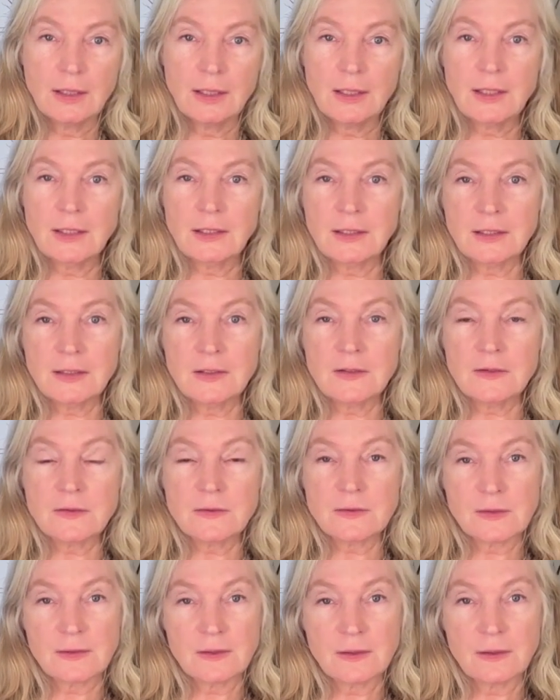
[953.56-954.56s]
It
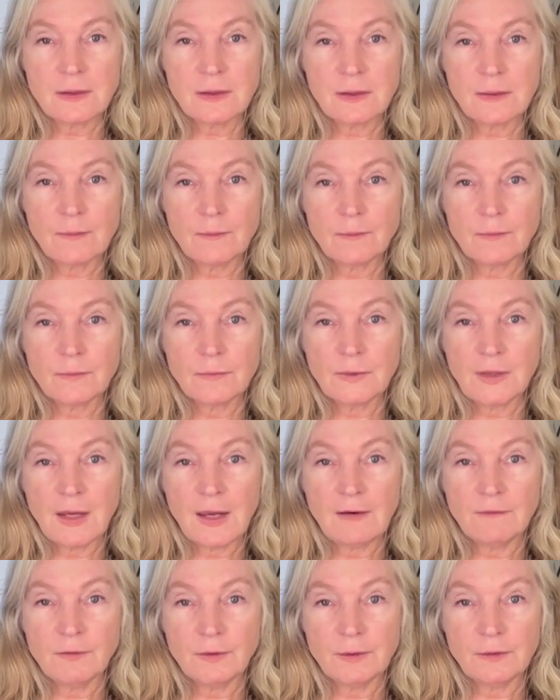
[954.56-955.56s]
is
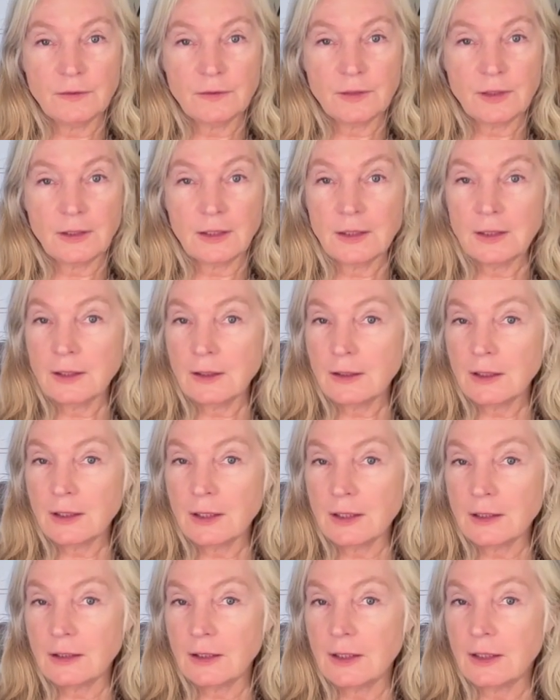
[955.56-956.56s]
everything,
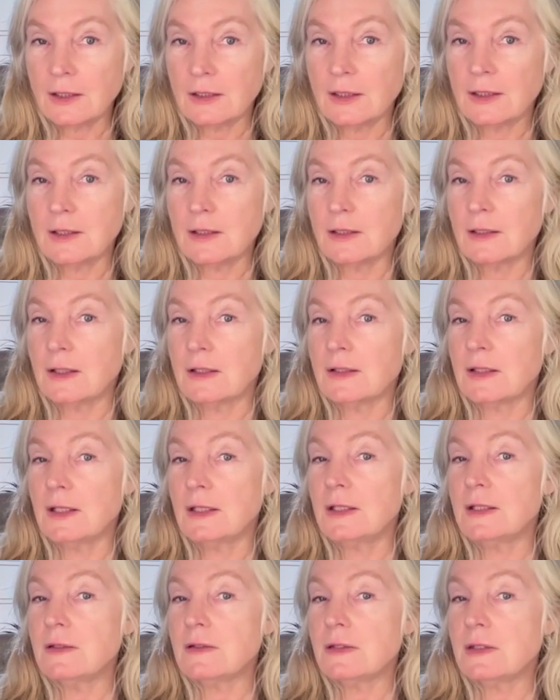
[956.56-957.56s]
and it
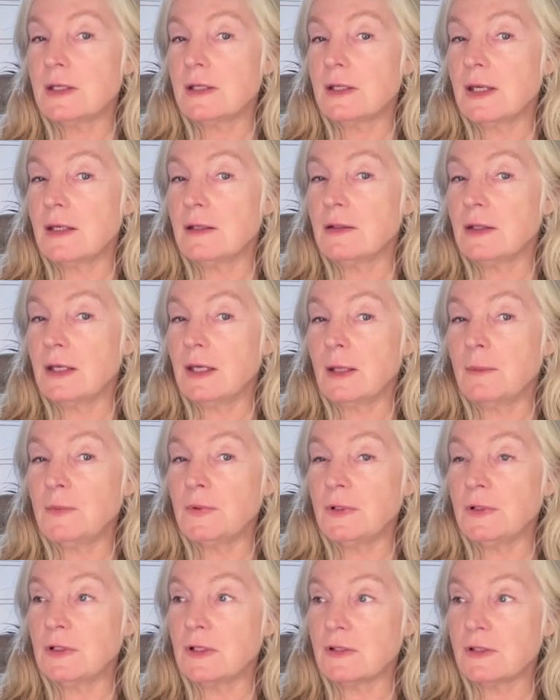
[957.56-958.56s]
is the
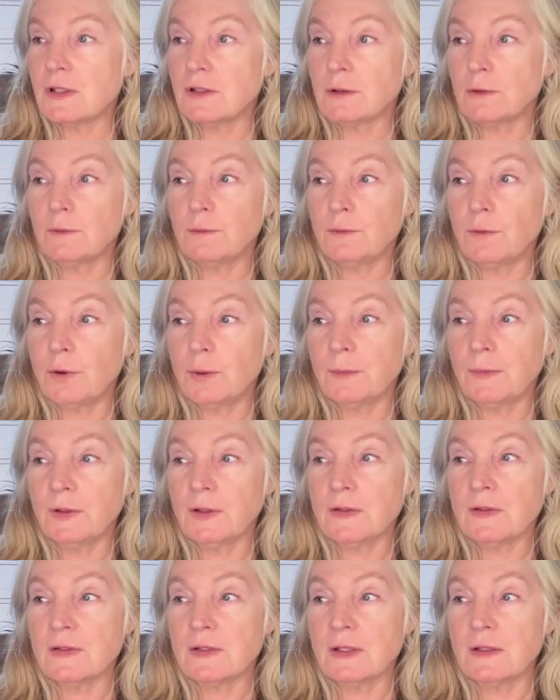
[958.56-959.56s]
emptiness and the
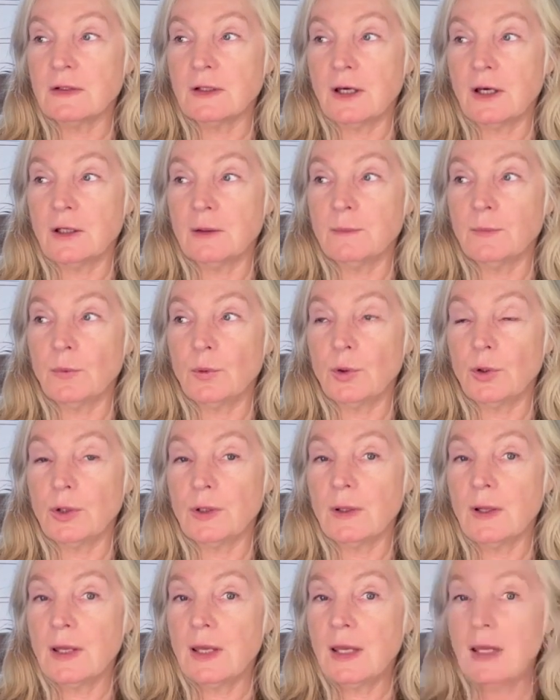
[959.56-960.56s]
formless and the
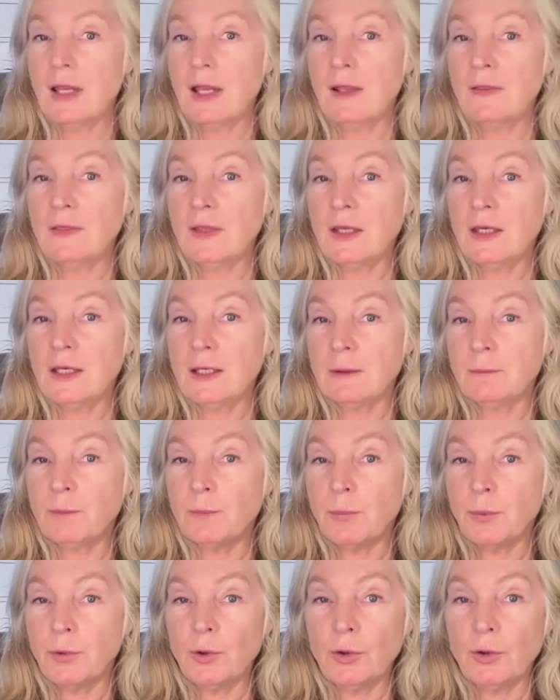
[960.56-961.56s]
unborn, and then it
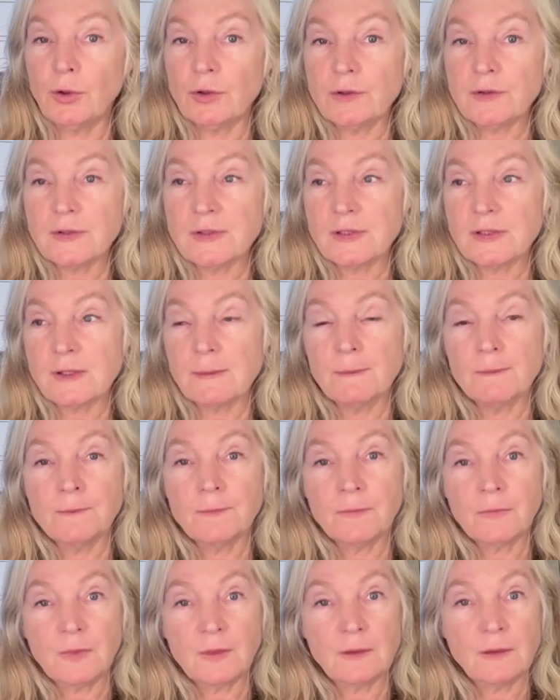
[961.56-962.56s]
bursts
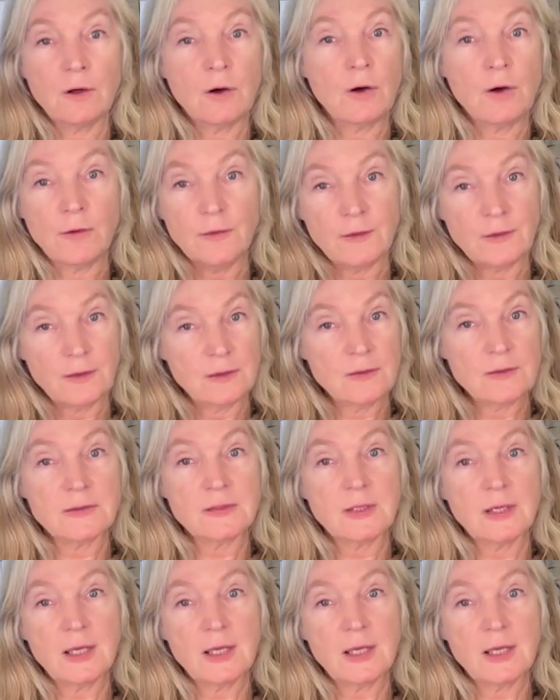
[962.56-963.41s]
all this,